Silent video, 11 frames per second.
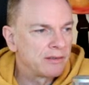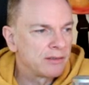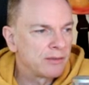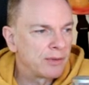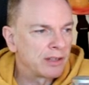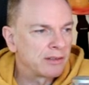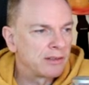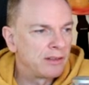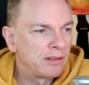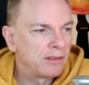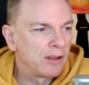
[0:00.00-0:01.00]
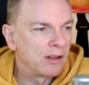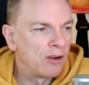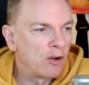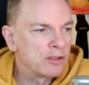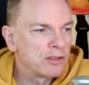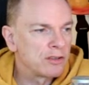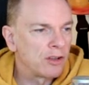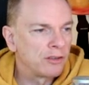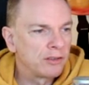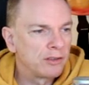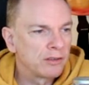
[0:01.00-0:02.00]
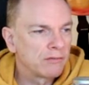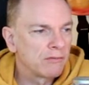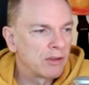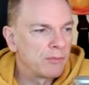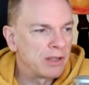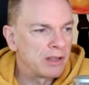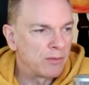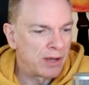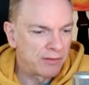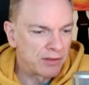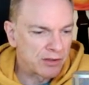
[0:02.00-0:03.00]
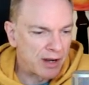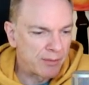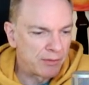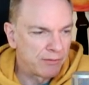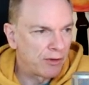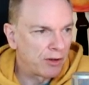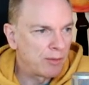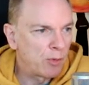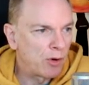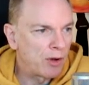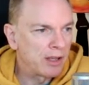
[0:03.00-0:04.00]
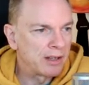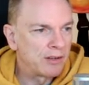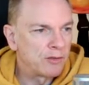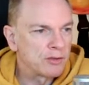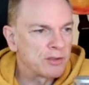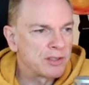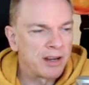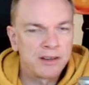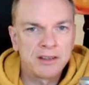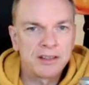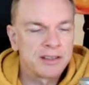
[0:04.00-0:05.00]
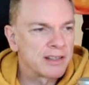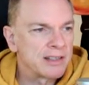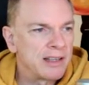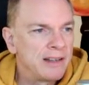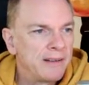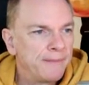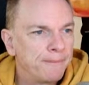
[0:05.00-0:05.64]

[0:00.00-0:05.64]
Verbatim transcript: So we got an odds on could be a way of describing Funny Boy and also certain to succeed.